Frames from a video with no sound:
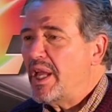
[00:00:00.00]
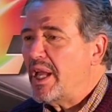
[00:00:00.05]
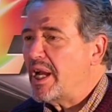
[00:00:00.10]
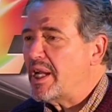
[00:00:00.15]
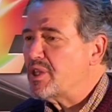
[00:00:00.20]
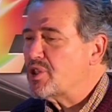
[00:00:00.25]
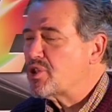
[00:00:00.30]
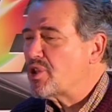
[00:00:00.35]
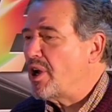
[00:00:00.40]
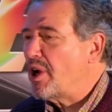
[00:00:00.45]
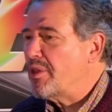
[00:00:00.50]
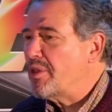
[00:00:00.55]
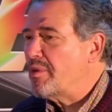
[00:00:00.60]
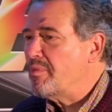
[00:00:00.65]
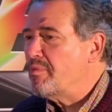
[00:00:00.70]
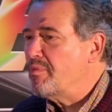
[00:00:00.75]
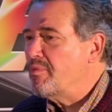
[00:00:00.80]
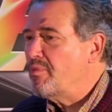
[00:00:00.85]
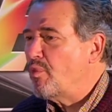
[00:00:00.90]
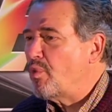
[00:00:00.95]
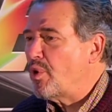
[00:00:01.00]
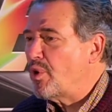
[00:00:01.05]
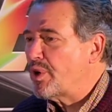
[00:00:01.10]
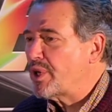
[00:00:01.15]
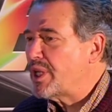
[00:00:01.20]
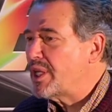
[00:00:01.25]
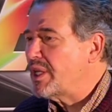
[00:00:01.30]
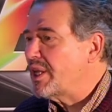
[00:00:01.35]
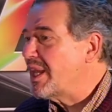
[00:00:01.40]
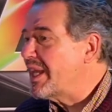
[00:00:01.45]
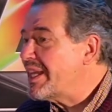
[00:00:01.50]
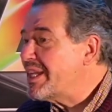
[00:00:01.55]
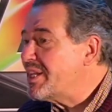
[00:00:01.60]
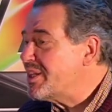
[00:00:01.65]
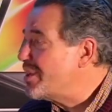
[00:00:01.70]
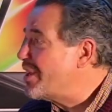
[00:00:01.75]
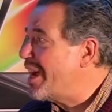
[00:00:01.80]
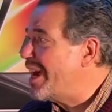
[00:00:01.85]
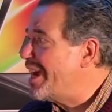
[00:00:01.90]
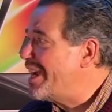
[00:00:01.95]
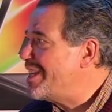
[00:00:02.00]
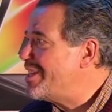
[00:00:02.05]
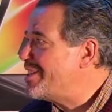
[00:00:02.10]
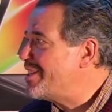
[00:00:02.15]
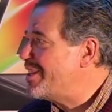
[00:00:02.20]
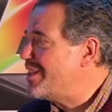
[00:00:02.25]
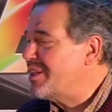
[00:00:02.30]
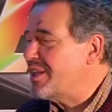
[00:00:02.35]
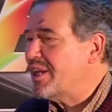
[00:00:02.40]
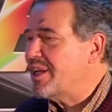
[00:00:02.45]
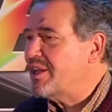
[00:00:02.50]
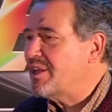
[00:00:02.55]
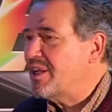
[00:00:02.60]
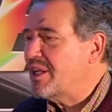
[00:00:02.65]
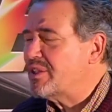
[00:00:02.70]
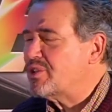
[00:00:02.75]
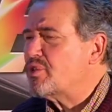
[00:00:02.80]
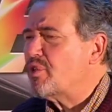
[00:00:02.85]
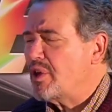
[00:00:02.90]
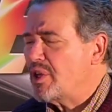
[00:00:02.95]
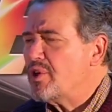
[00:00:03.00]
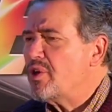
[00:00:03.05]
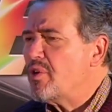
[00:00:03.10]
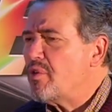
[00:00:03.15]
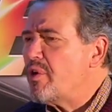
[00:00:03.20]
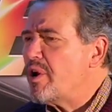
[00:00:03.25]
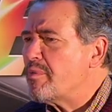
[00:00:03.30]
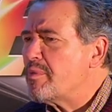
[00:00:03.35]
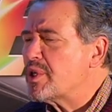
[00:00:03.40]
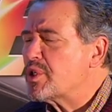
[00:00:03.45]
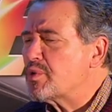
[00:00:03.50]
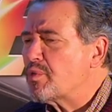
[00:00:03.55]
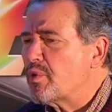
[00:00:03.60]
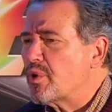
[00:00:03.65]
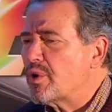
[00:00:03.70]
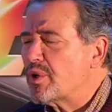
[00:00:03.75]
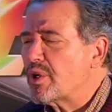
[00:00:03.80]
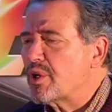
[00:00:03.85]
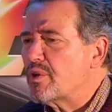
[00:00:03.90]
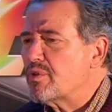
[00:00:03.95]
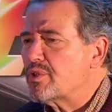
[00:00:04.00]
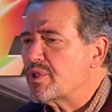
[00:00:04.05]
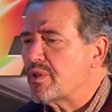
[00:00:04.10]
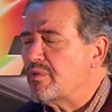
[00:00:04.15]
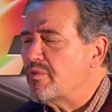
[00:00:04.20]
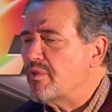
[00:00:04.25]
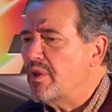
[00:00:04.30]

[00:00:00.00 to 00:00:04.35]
I saw them working late at night, and so I know how much work goes